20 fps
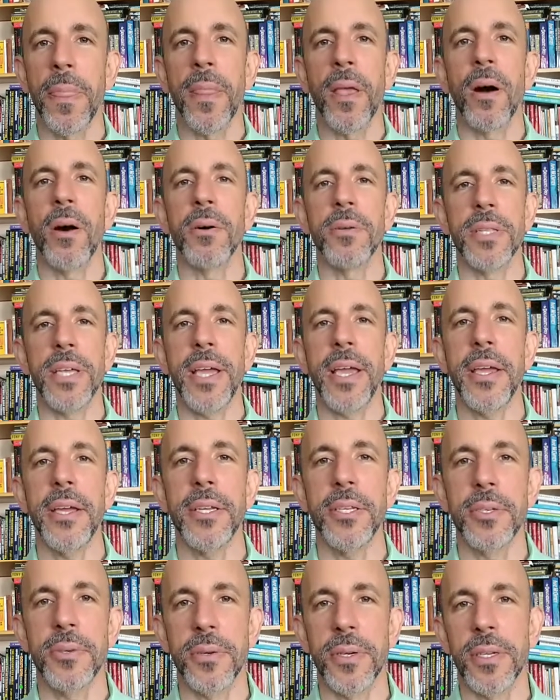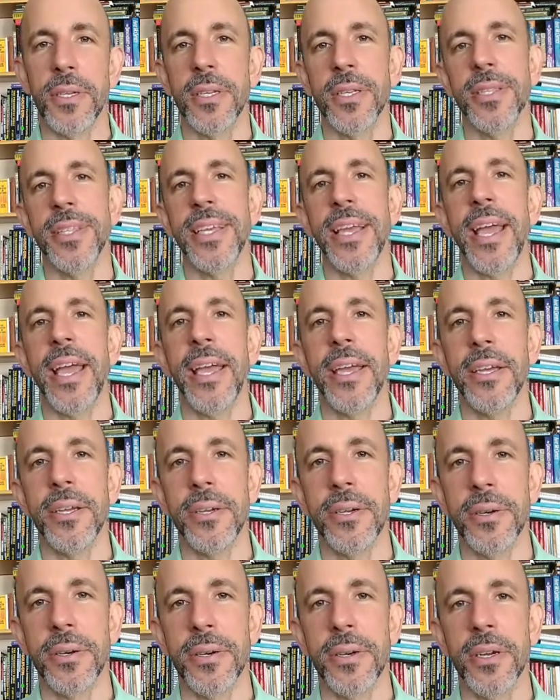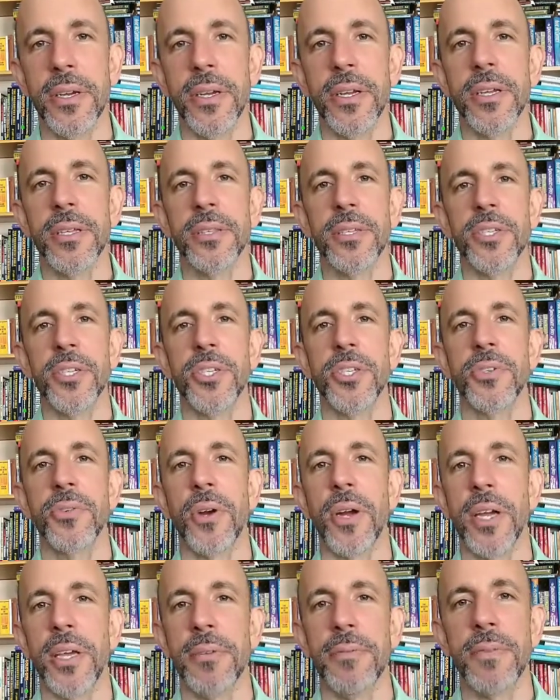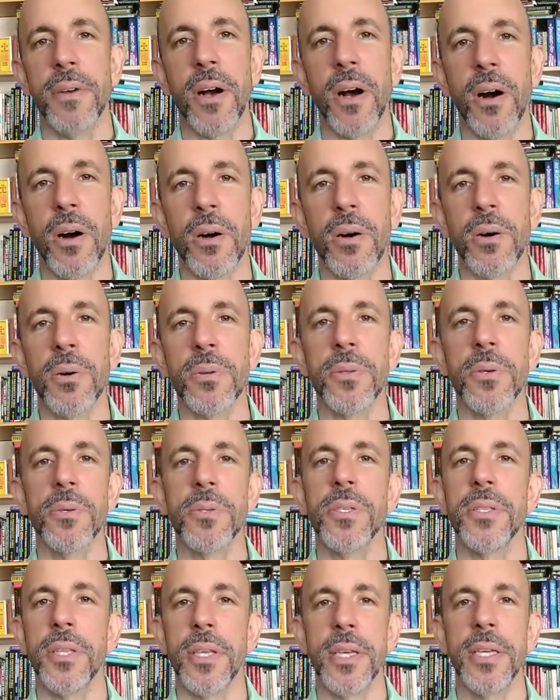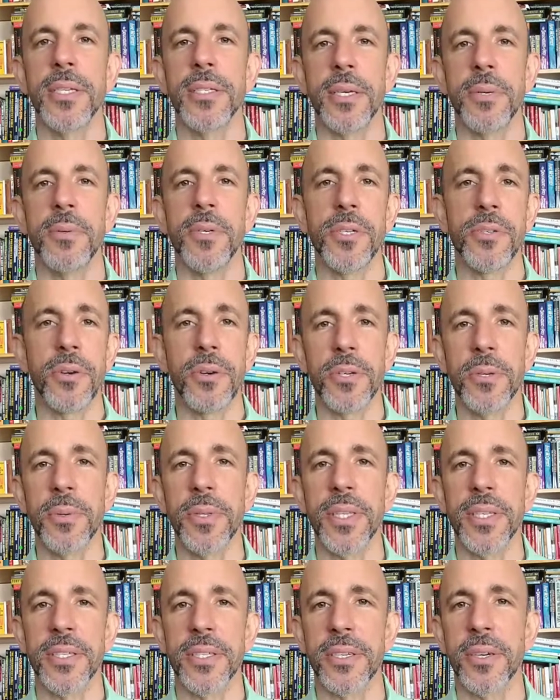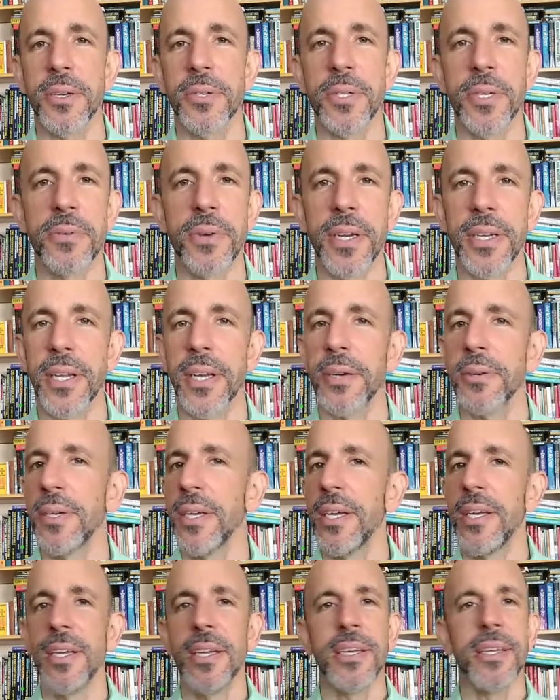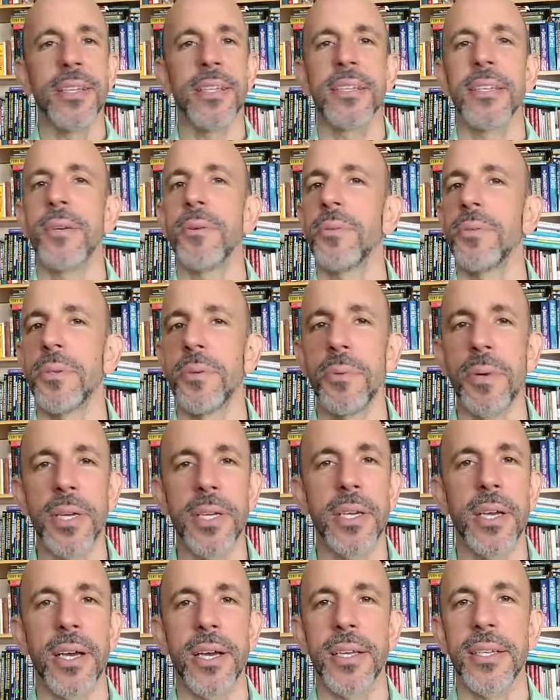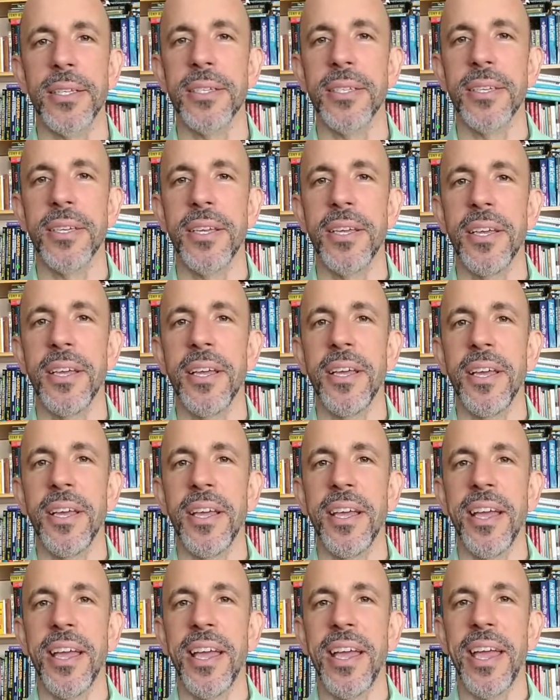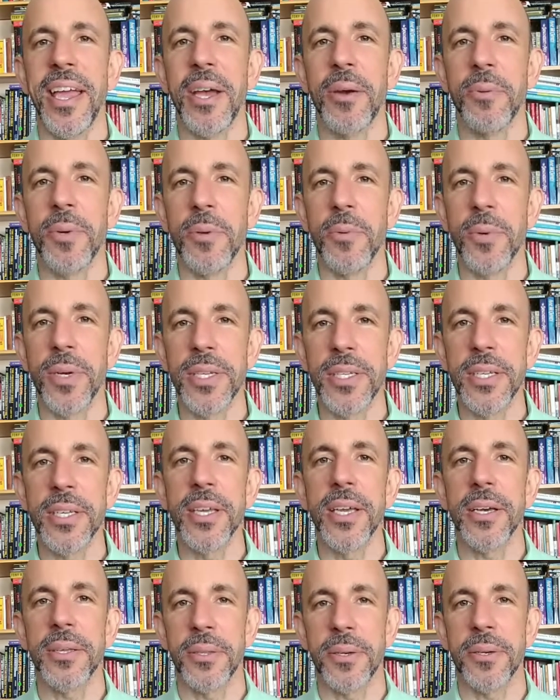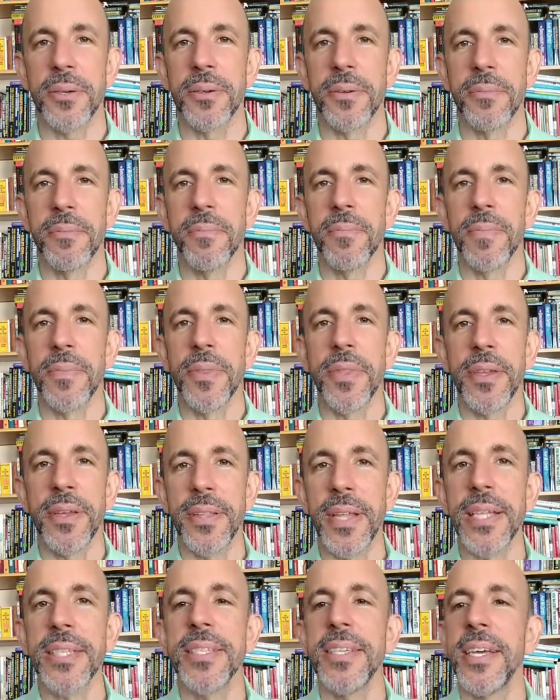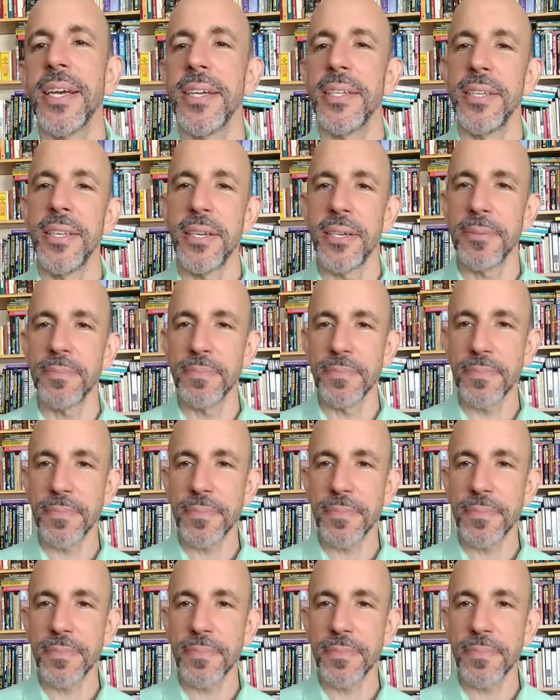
All the hatred, the anger, the strife, all those things that we struggle with as a country right now, it goes away, guys. And we win together. And that's the idea.